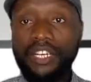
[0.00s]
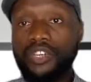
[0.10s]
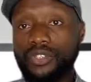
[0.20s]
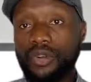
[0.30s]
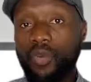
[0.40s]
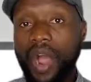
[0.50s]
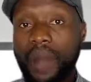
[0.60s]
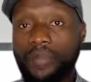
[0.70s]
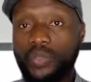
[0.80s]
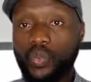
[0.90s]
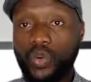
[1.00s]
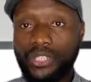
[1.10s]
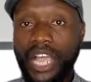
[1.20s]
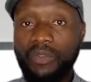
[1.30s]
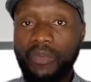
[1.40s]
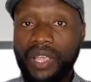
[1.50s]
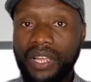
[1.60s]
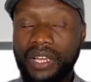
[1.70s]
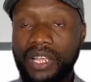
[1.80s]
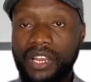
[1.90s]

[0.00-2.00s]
So what happened was, I quickly